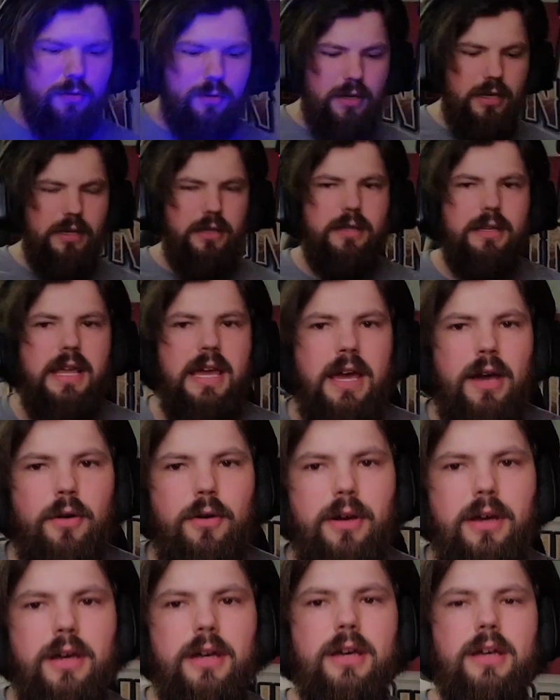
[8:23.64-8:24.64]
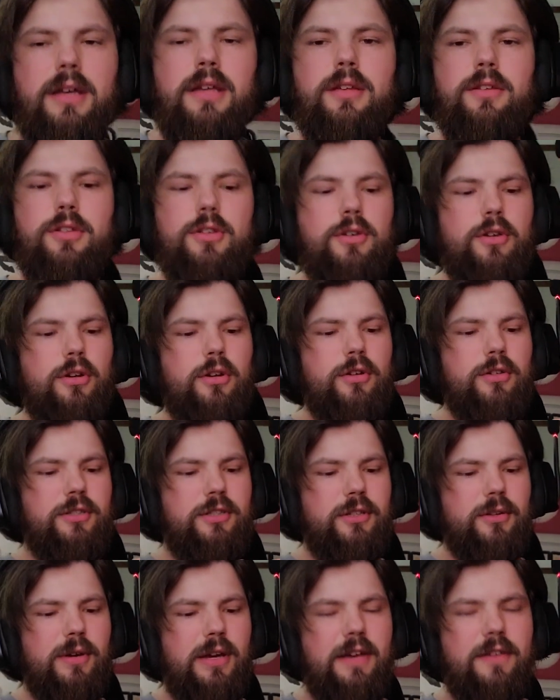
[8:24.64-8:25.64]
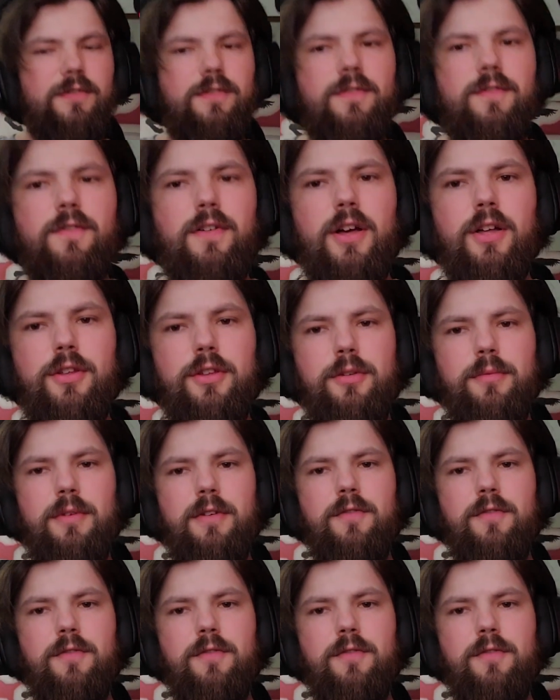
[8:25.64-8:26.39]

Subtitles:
Great. Now, you can also have volume.